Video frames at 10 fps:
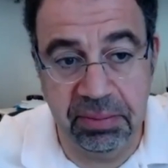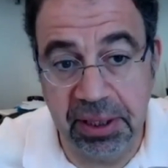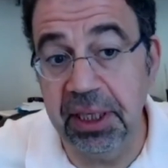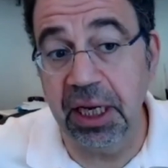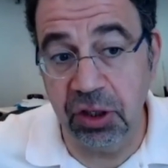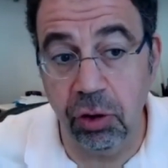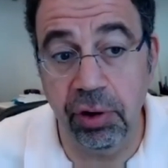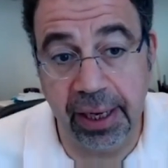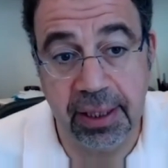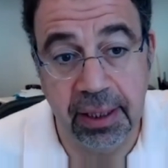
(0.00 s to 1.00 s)
I think that's
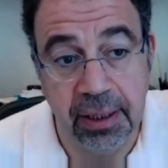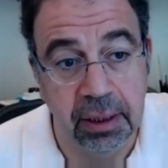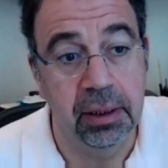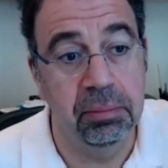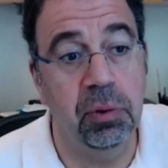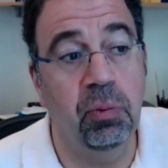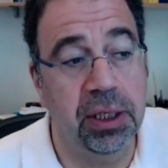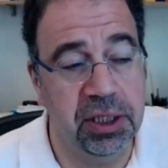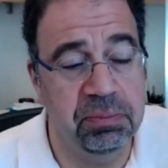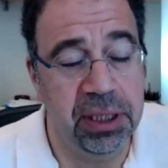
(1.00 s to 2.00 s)
correct. But
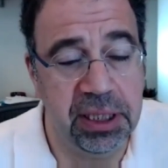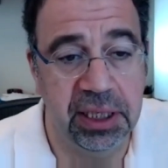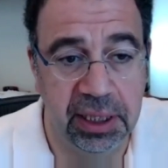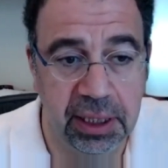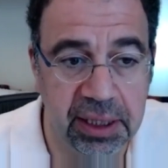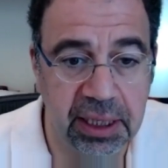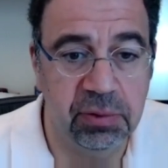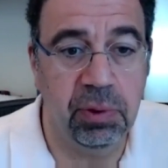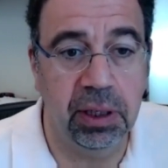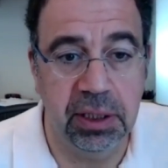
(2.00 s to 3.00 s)
what's missing, and that's
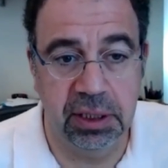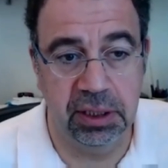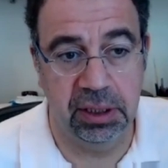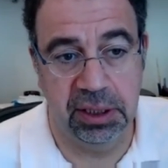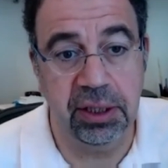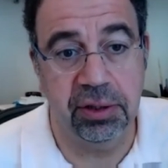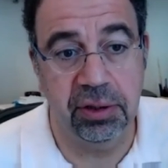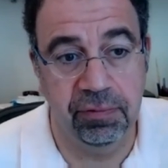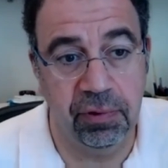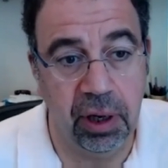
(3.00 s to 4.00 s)
what's
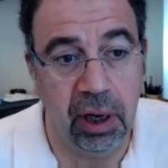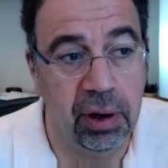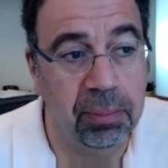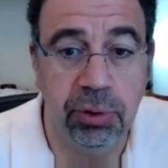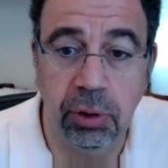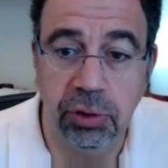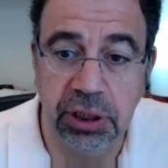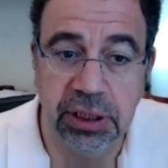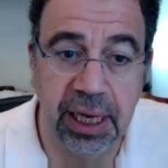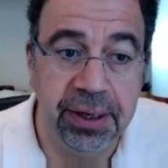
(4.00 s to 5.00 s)
central for our approach,
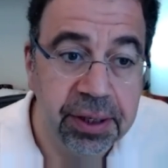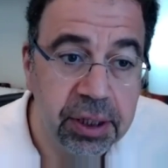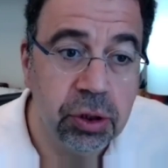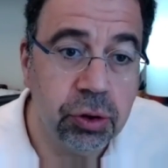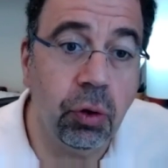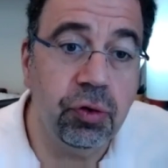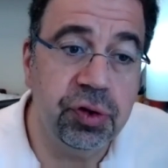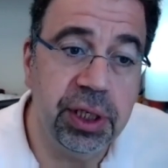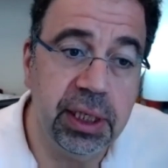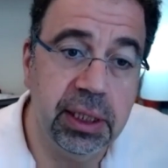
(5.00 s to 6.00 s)
is that those
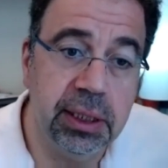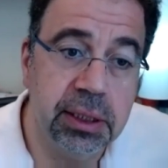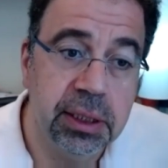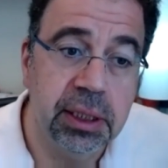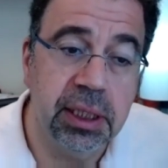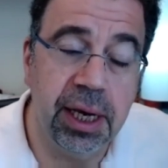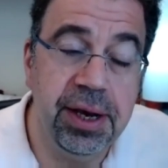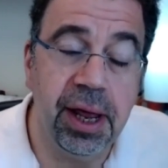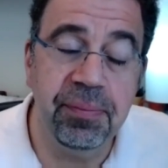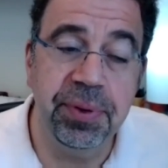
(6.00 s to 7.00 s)
things
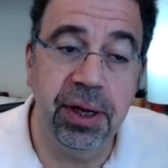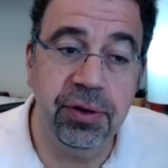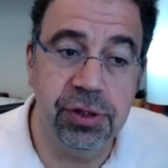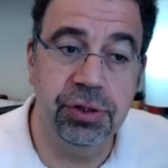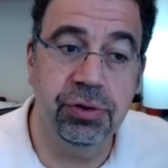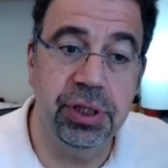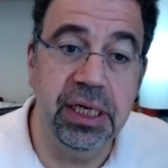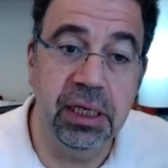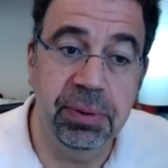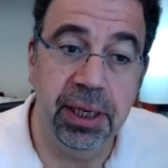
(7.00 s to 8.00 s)
cannot be understood
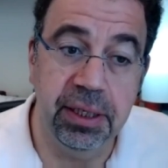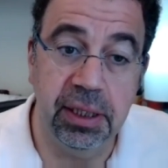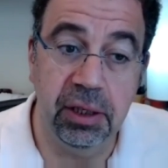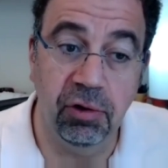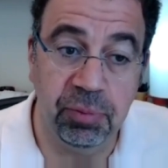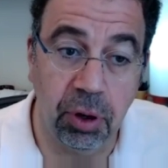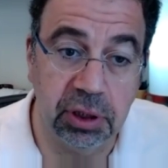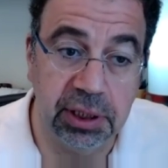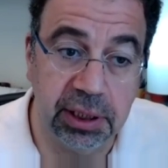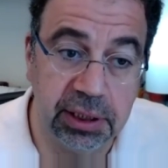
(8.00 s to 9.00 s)
independently of
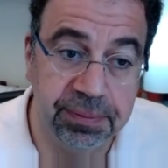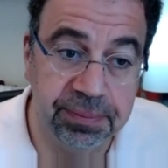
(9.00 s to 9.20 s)
politics.